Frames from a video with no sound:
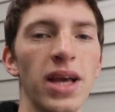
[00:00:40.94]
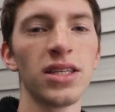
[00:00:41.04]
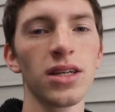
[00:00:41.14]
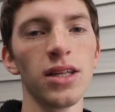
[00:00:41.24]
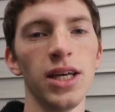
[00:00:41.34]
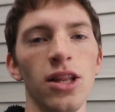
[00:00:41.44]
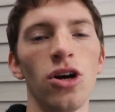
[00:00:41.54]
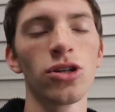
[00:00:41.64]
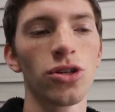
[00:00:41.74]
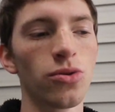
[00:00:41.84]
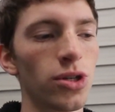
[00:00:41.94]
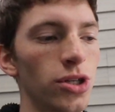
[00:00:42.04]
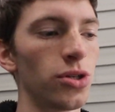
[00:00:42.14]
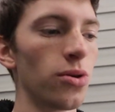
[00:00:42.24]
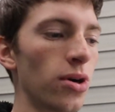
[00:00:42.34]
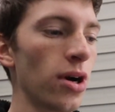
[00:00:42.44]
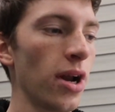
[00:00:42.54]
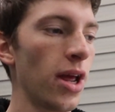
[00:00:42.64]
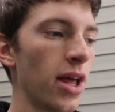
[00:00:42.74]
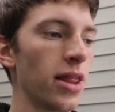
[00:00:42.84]
Basically, long story
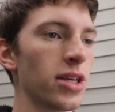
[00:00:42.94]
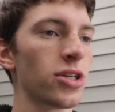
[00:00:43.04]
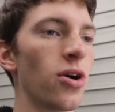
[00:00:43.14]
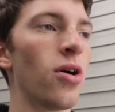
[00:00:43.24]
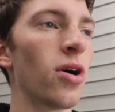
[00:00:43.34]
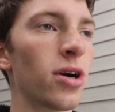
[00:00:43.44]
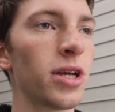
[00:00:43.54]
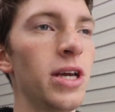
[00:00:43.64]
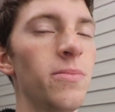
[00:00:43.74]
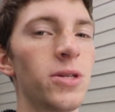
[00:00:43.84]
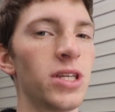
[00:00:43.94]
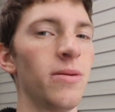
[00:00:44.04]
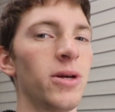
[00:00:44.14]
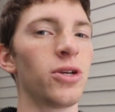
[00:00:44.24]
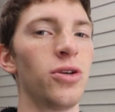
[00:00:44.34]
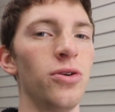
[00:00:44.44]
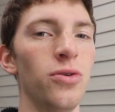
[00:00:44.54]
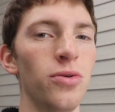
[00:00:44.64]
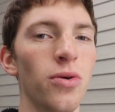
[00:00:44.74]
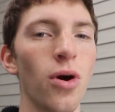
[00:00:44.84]
short, this car keeps seeming
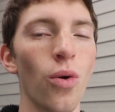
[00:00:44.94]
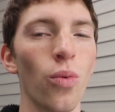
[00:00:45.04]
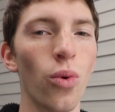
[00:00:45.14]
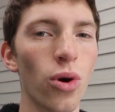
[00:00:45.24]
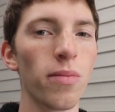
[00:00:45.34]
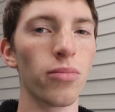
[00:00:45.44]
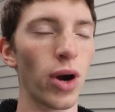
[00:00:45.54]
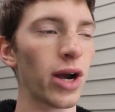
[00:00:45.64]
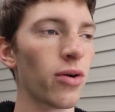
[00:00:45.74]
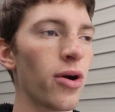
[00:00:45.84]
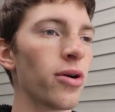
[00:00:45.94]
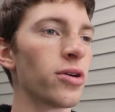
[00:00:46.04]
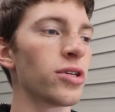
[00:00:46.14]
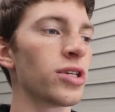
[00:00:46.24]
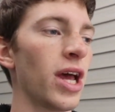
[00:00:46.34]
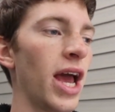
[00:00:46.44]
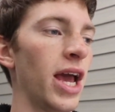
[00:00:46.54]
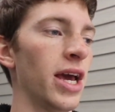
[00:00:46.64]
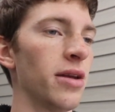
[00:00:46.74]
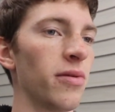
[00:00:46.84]
to warp brake rotors,
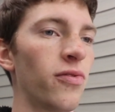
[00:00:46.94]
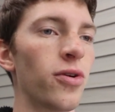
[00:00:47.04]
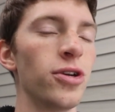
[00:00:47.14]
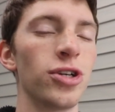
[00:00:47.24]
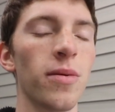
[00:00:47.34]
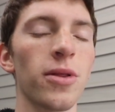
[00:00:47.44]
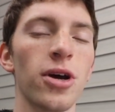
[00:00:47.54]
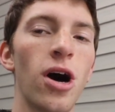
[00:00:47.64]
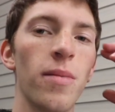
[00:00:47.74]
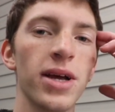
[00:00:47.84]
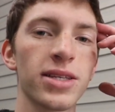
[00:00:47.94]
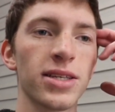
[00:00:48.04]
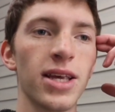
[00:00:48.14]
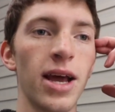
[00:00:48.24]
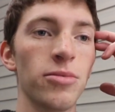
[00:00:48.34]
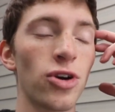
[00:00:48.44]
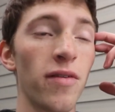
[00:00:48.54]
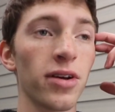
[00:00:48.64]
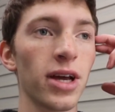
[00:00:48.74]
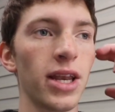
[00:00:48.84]
and before you jump in the comments and say I'm
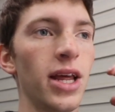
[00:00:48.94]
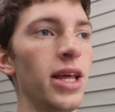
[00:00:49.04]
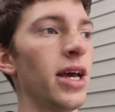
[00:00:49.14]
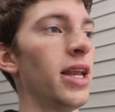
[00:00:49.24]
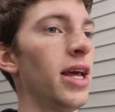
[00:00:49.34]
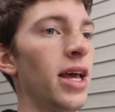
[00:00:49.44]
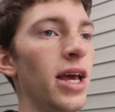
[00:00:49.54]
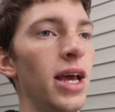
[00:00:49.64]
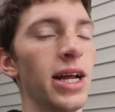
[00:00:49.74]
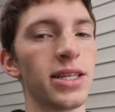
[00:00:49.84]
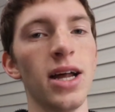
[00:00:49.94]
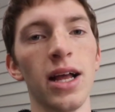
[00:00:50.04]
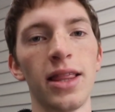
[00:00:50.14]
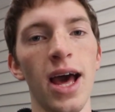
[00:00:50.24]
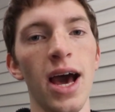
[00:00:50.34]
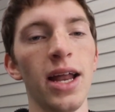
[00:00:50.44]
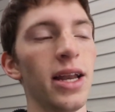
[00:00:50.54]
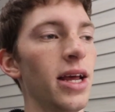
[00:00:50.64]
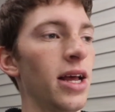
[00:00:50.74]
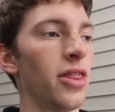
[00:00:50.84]
driving like an idiot, it's not that.
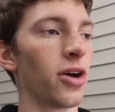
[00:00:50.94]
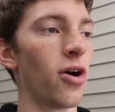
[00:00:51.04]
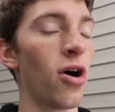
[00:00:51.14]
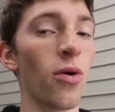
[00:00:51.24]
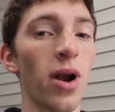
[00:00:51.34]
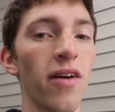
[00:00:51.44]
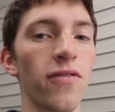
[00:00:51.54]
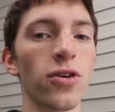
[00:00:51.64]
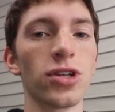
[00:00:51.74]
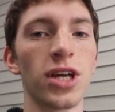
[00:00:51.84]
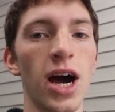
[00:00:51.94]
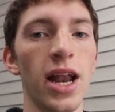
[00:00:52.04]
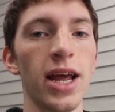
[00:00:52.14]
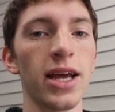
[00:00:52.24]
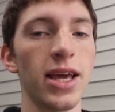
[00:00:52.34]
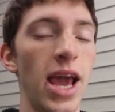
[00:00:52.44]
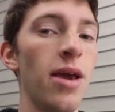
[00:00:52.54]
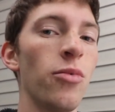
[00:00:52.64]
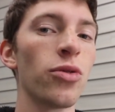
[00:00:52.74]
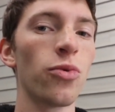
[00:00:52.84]
The car, when I first got it,
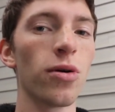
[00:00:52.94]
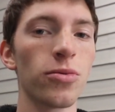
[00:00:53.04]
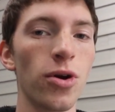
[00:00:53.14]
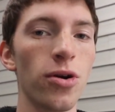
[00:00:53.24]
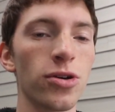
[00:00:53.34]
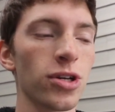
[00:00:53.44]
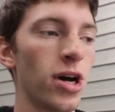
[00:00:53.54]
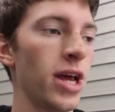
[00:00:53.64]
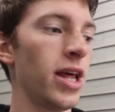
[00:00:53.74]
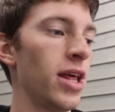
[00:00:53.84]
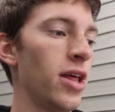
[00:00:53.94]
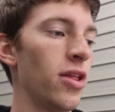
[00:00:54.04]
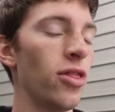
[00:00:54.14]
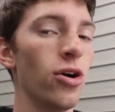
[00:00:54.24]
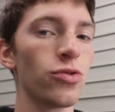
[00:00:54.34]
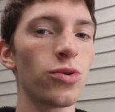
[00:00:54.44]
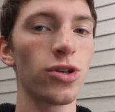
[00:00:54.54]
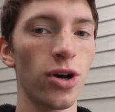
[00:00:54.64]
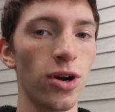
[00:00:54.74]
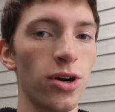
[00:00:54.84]
came with warped rotors on it. Those were
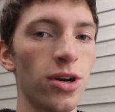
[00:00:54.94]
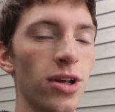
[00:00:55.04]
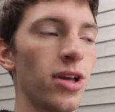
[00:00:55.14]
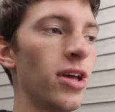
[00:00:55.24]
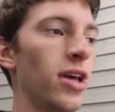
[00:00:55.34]
turned.